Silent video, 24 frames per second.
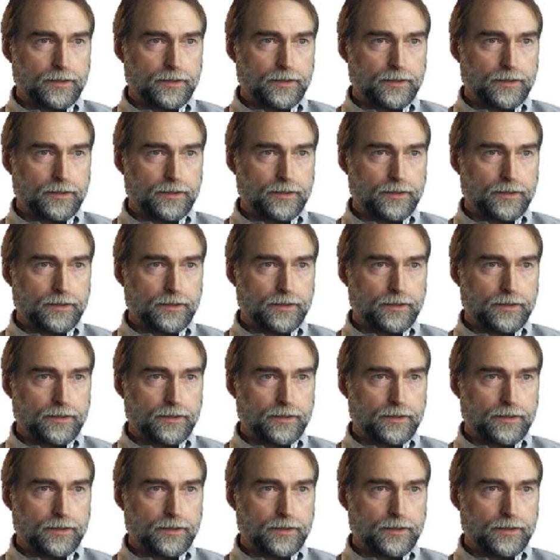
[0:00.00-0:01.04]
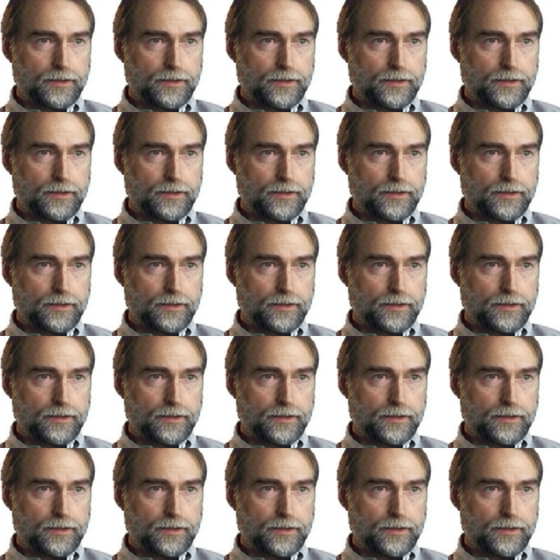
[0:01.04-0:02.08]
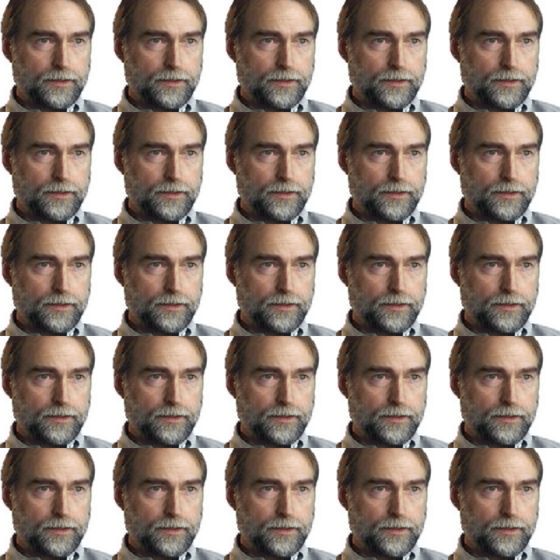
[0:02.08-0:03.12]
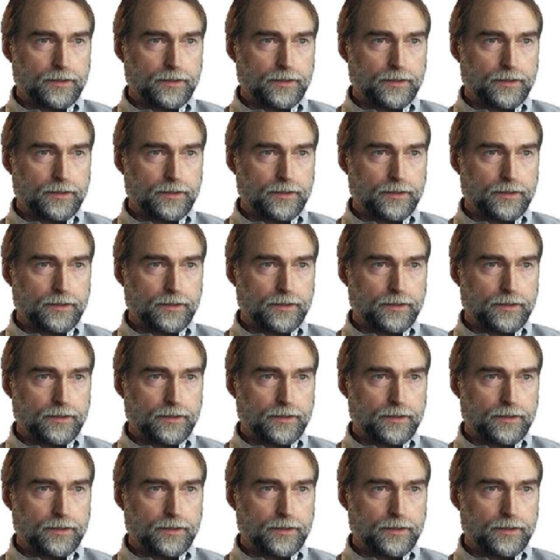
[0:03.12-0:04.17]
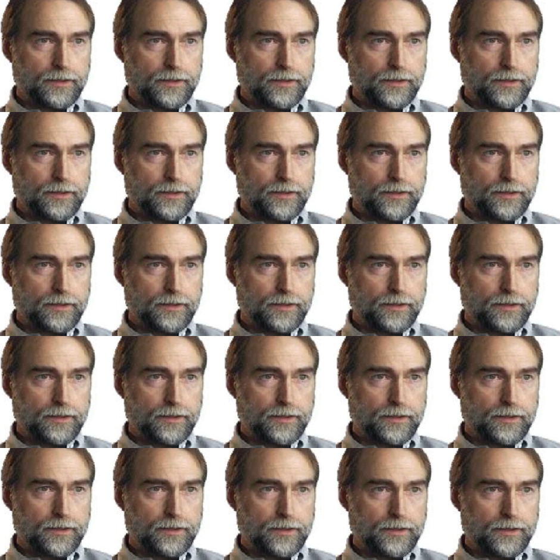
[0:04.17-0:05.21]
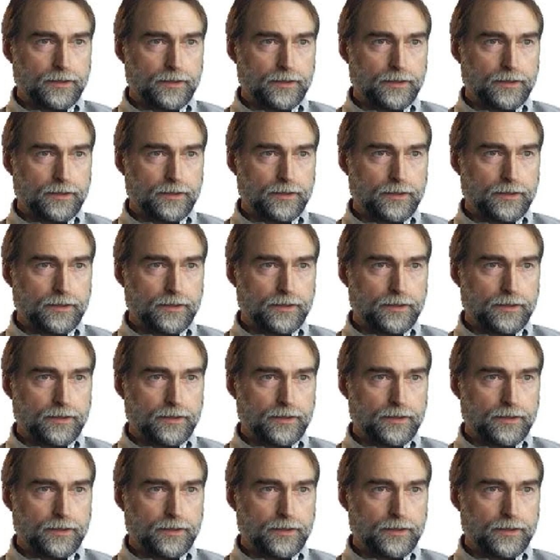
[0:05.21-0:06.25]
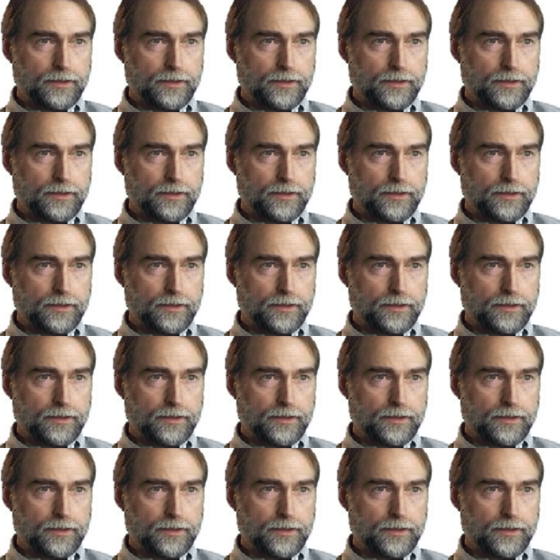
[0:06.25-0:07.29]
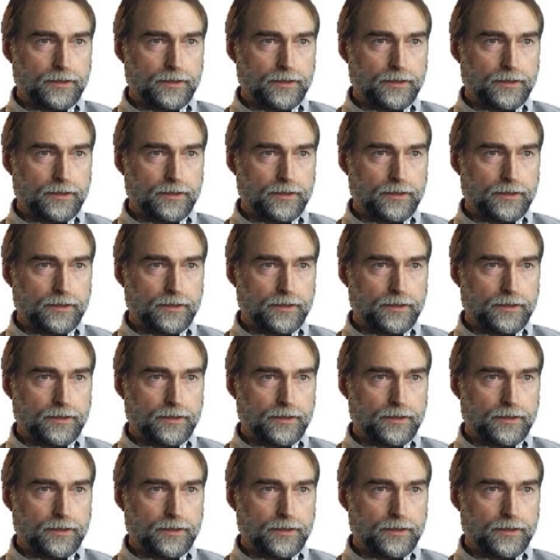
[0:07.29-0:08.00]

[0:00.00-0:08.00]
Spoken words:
This is a still picture; no speech is visible.